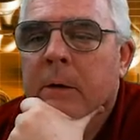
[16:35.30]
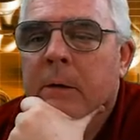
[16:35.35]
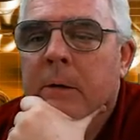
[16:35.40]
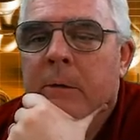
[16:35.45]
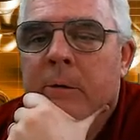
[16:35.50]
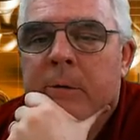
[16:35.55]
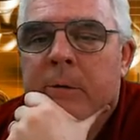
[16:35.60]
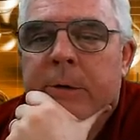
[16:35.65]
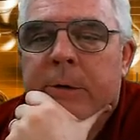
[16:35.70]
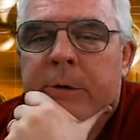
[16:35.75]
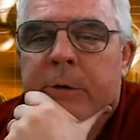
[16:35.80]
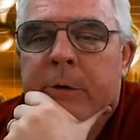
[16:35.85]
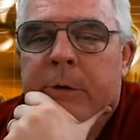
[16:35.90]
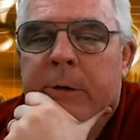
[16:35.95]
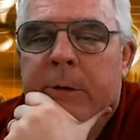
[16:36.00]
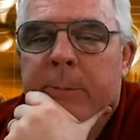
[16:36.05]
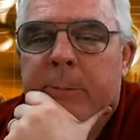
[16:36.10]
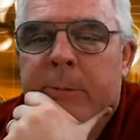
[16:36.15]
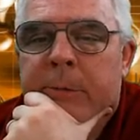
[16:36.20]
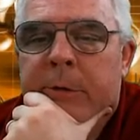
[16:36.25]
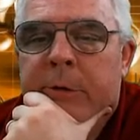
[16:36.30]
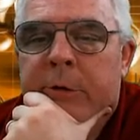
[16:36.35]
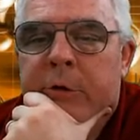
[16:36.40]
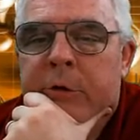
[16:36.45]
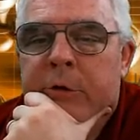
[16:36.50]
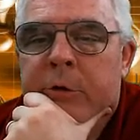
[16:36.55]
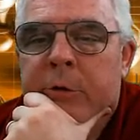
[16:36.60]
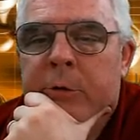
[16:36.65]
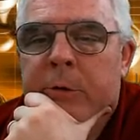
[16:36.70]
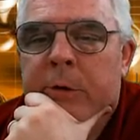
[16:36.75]
Which I'm
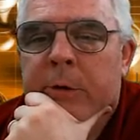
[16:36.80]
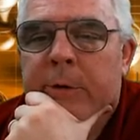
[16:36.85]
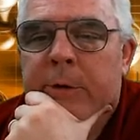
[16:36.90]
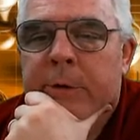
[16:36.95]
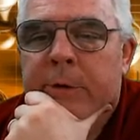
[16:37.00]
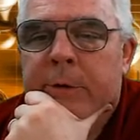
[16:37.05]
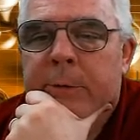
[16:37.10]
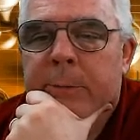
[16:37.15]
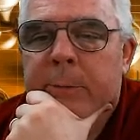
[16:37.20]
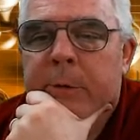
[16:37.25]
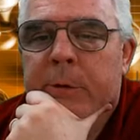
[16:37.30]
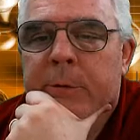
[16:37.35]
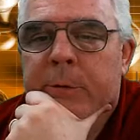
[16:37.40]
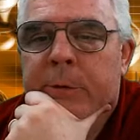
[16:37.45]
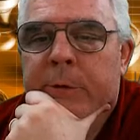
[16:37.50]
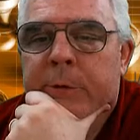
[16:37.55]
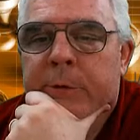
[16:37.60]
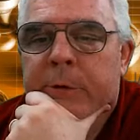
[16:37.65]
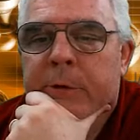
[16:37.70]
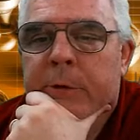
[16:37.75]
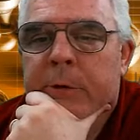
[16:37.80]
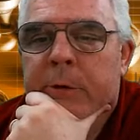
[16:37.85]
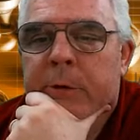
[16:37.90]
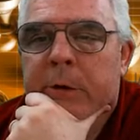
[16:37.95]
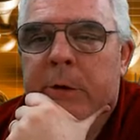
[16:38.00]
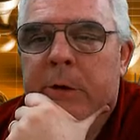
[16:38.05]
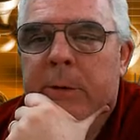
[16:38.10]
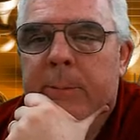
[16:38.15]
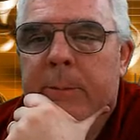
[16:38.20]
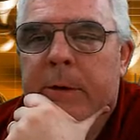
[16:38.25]
sure this move is still
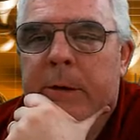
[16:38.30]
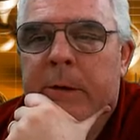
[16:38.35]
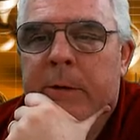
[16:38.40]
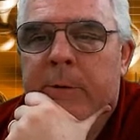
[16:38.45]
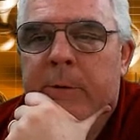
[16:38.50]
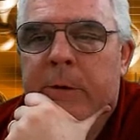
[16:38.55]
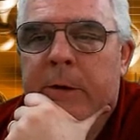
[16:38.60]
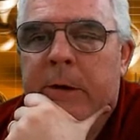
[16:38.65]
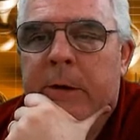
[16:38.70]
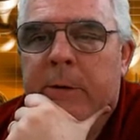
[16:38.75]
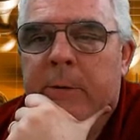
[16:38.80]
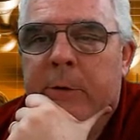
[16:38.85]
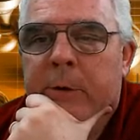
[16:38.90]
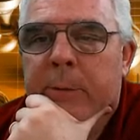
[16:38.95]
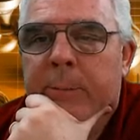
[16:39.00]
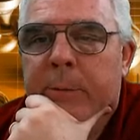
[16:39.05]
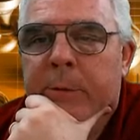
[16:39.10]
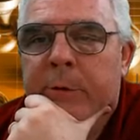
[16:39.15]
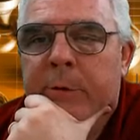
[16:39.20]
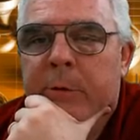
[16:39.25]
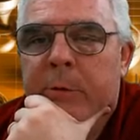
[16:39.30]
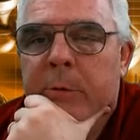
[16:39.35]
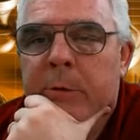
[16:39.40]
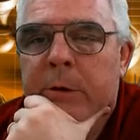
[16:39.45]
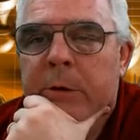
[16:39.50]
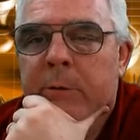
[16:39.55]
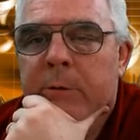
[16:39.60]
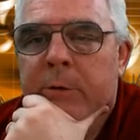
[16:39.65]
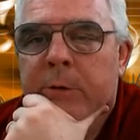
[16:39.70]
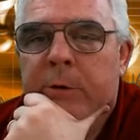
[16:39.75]
coming if he gives up his
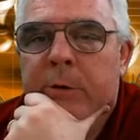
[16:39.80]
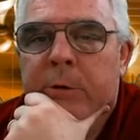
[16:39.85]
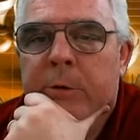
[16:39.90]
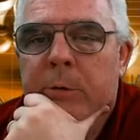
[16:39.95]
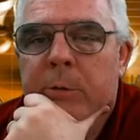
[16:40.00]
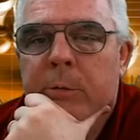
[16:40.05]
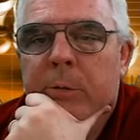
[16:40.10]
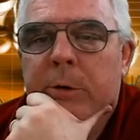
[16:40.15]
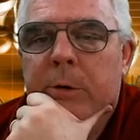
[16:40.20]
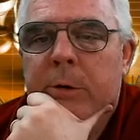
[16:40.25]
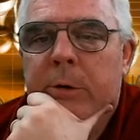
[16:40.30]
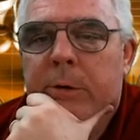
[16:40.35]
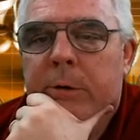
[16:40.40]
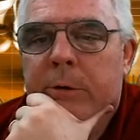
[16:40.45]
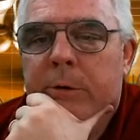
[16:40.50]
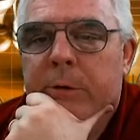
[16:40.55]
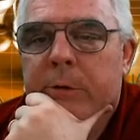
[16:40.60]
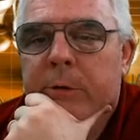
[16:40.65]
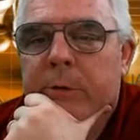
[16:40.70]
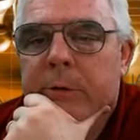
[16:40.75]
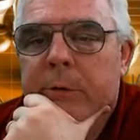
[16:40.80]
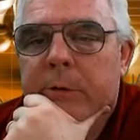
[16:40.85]
queen for two rooks.